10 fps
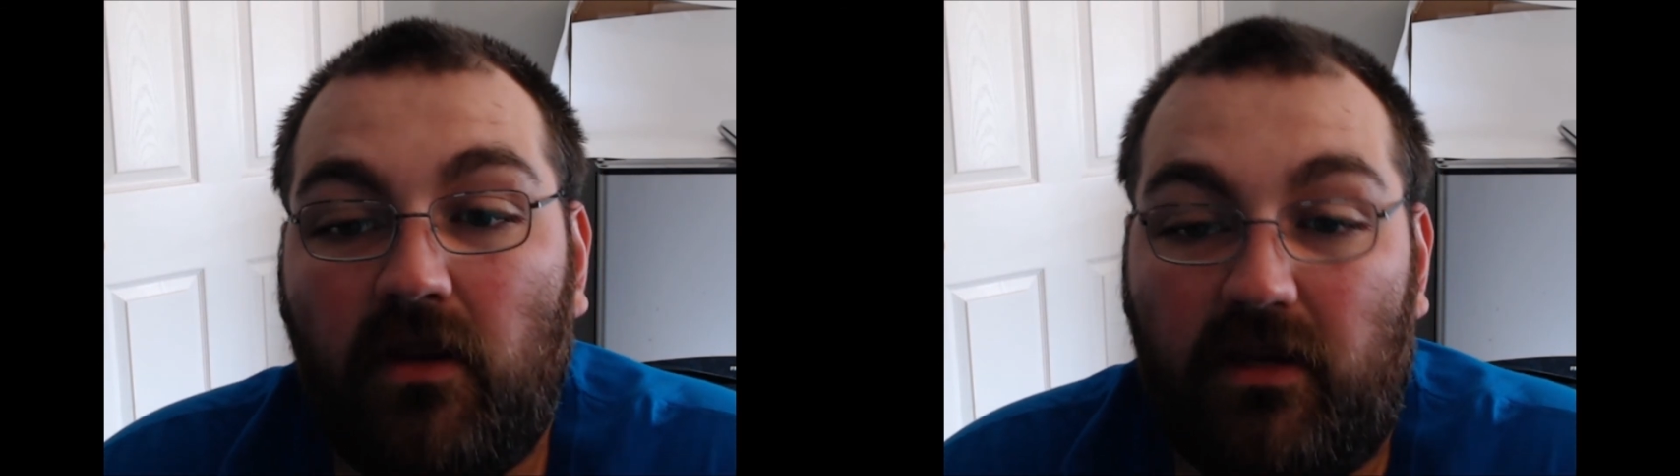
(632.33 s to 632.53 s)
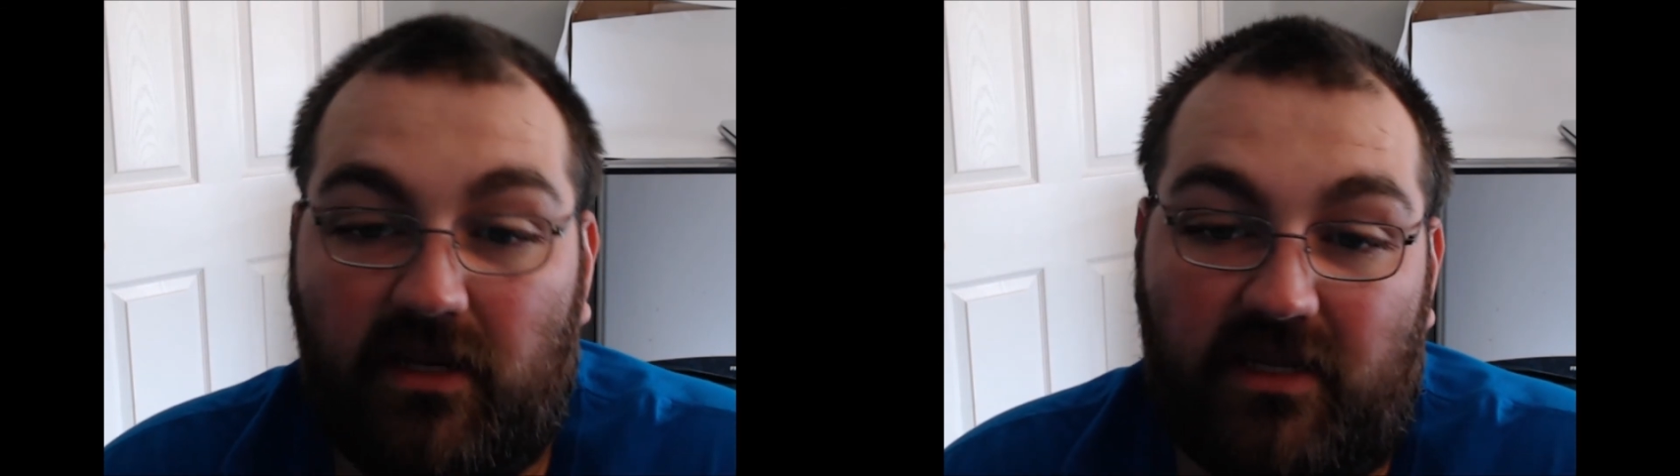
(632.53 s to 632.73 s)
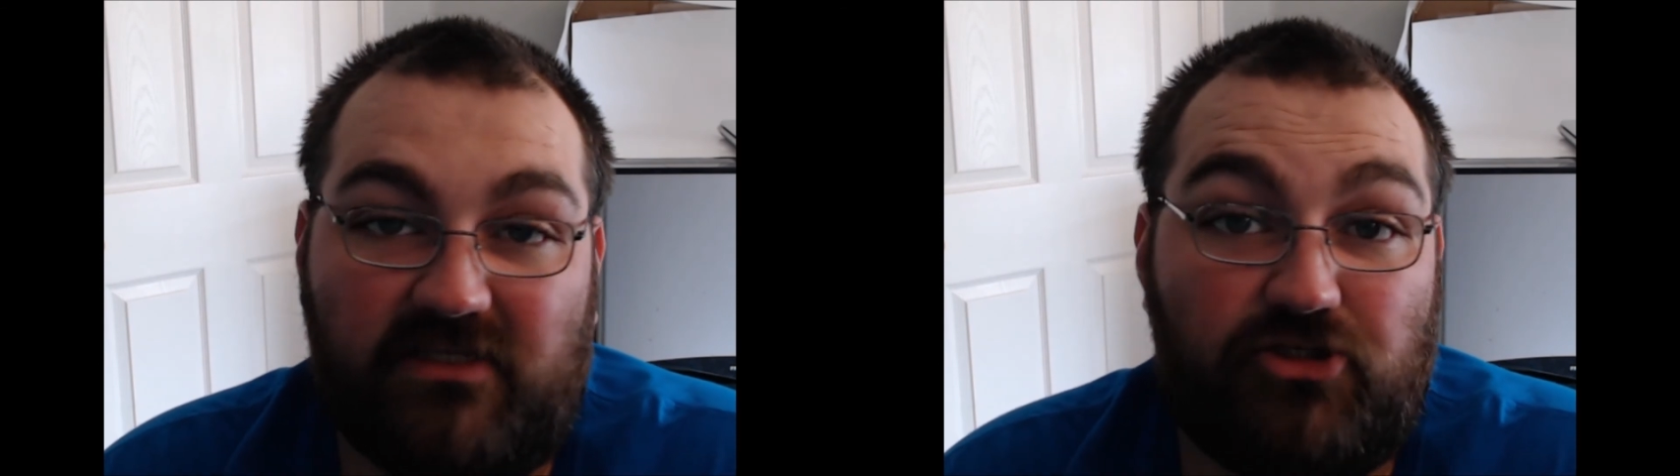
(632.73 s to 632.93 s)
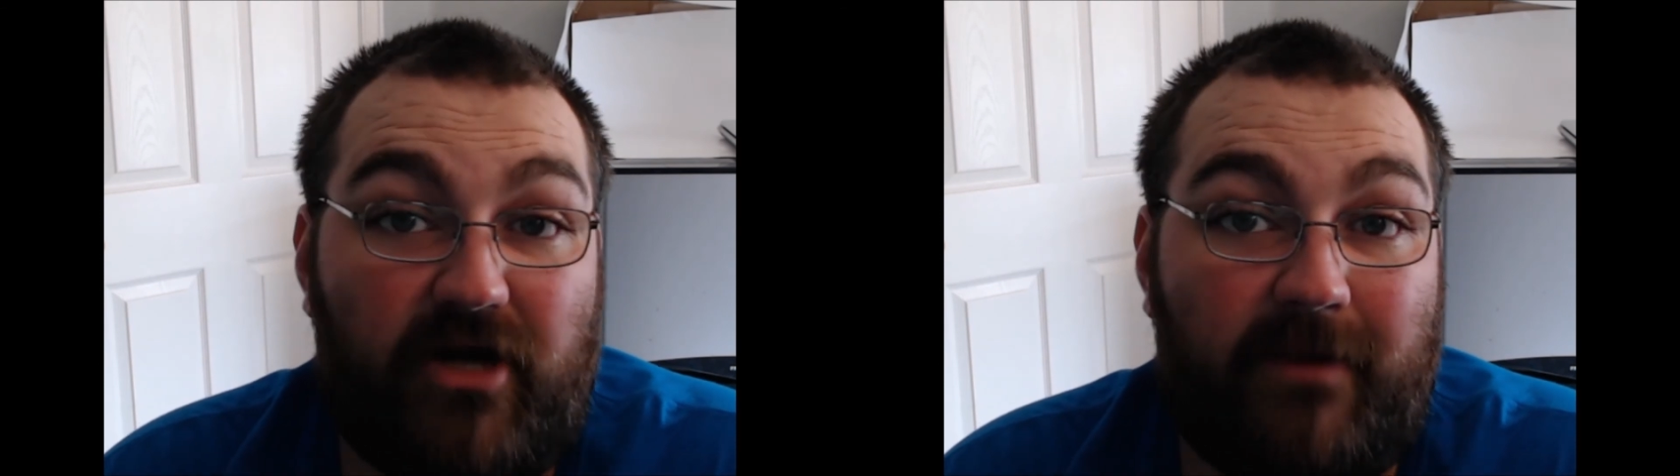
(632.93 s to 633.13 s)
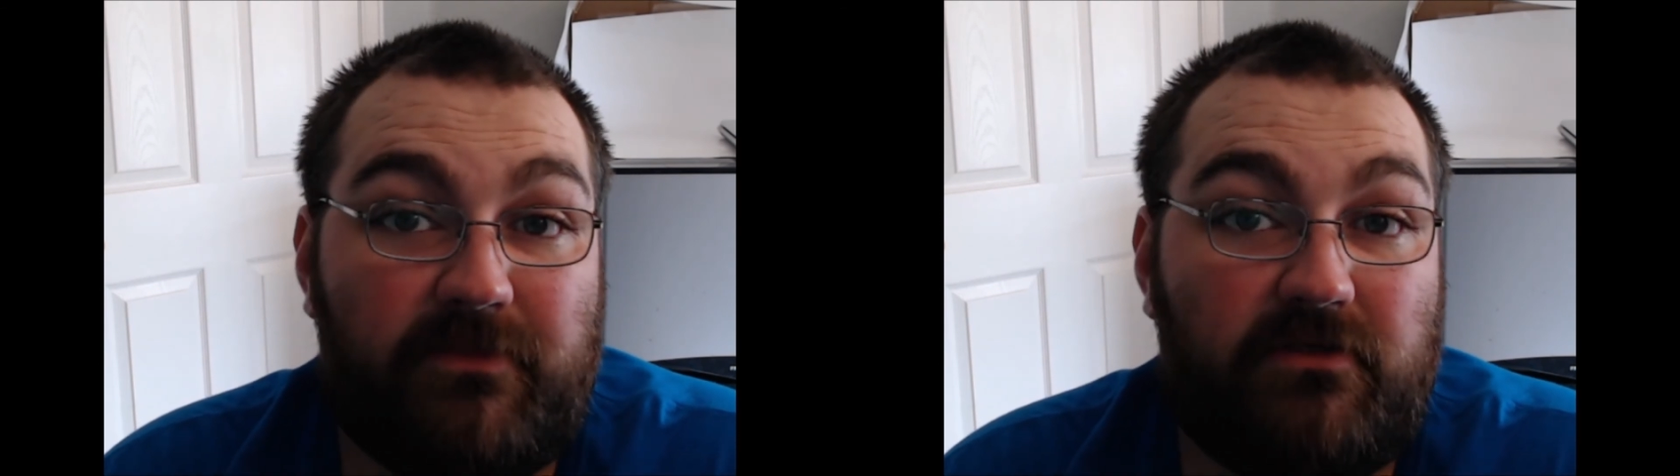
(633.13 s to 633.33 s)
it gets
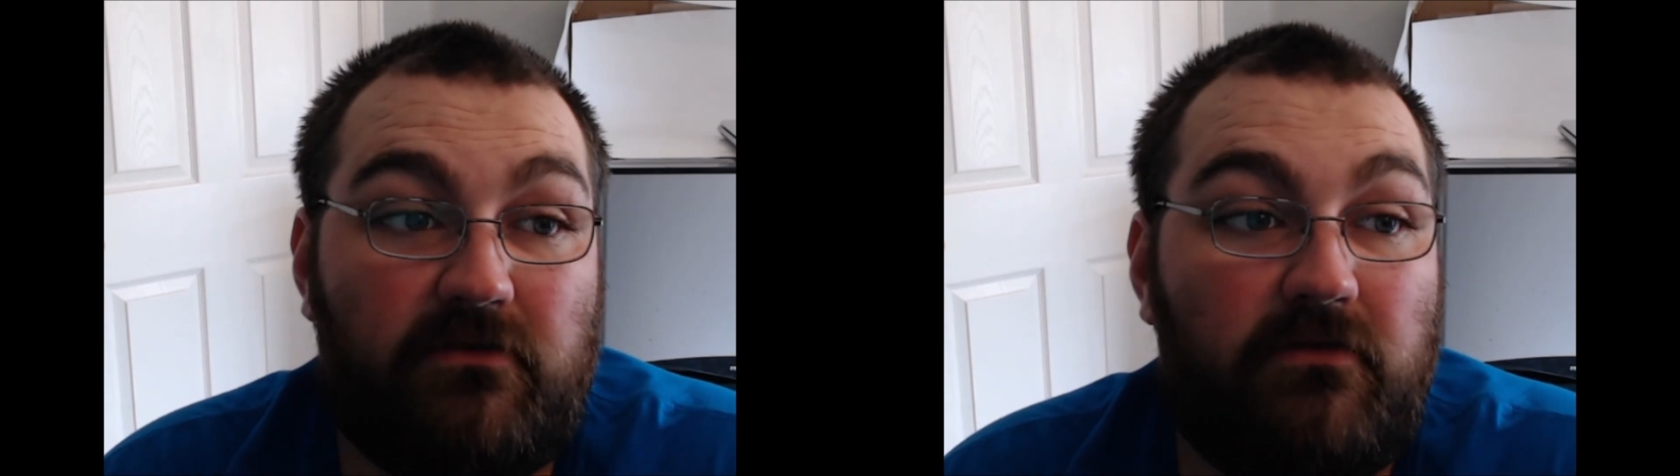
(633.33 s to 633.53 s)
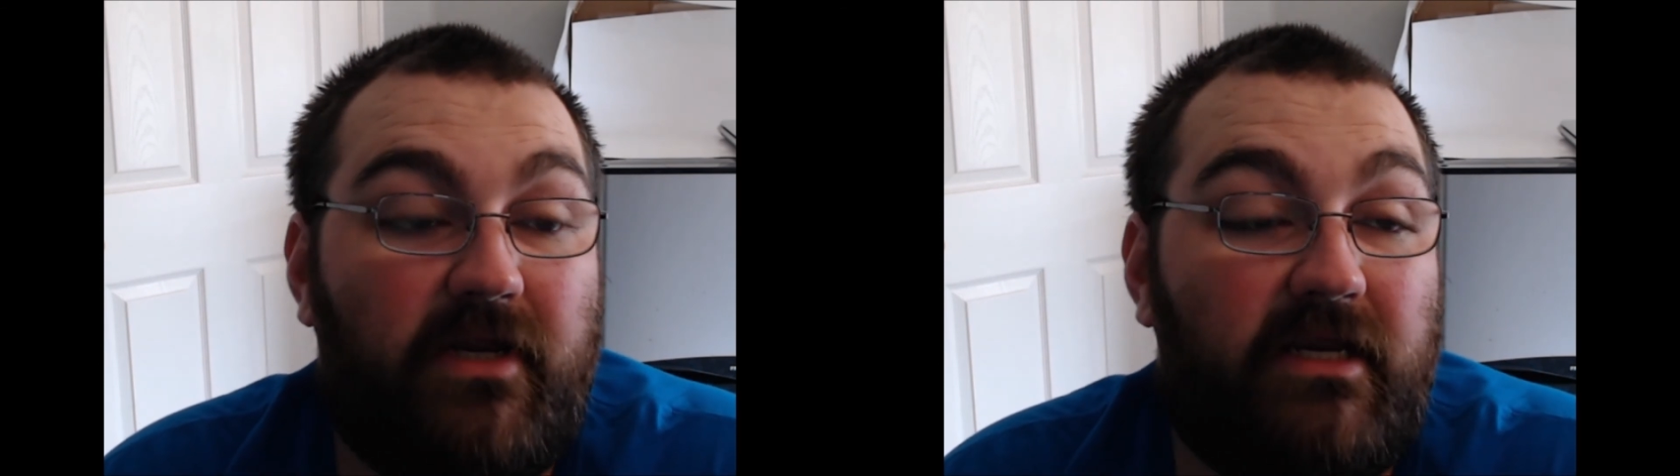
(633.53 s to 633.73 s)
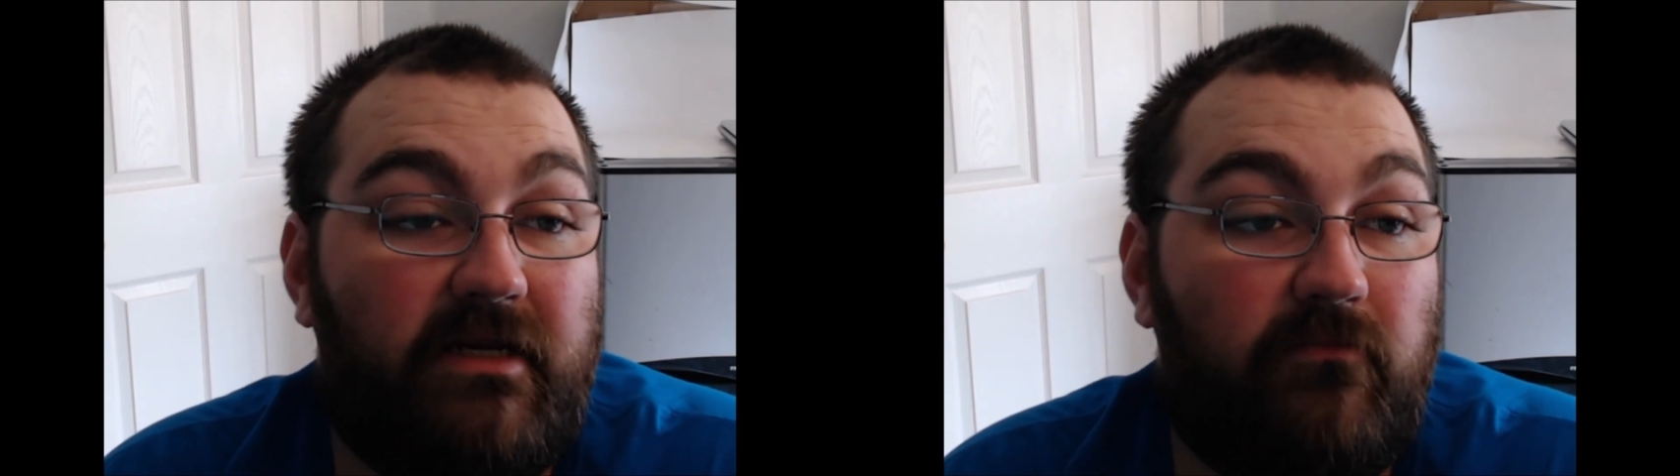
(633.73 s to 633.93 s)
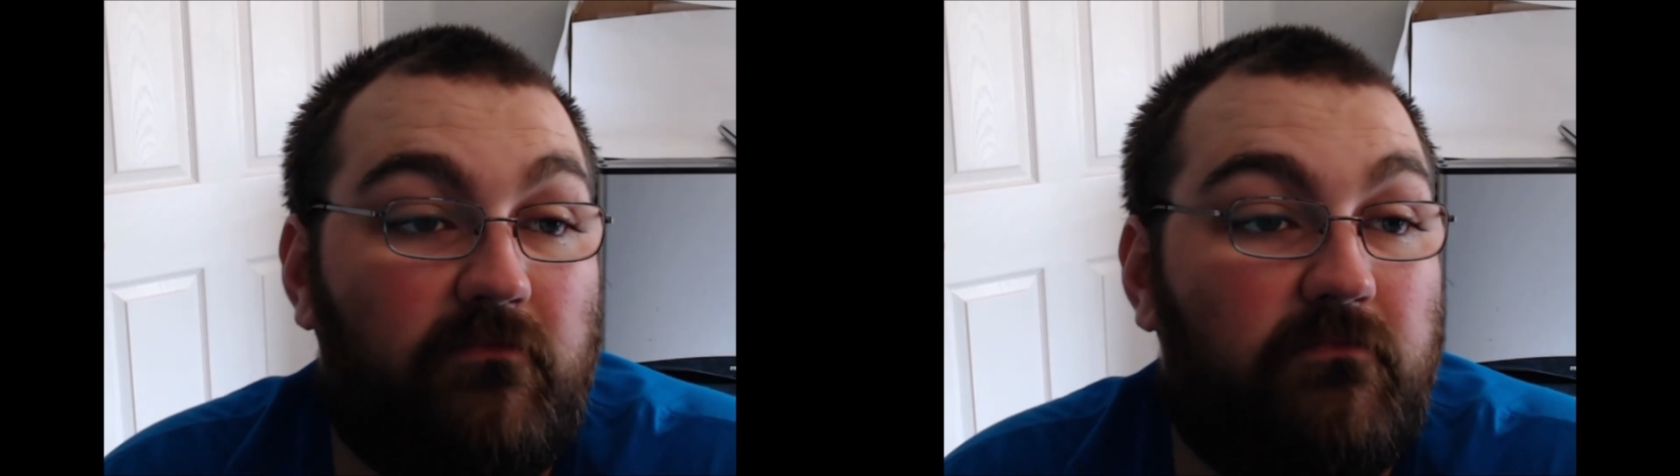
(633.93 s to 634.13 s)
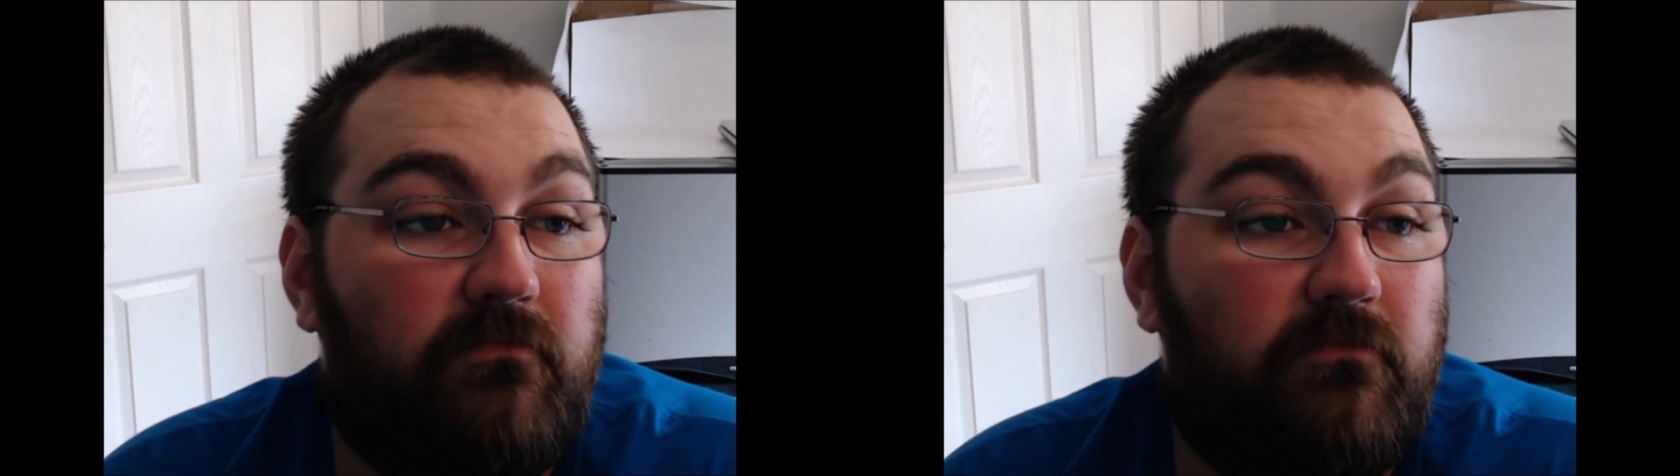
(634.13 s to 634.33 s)
scrapped and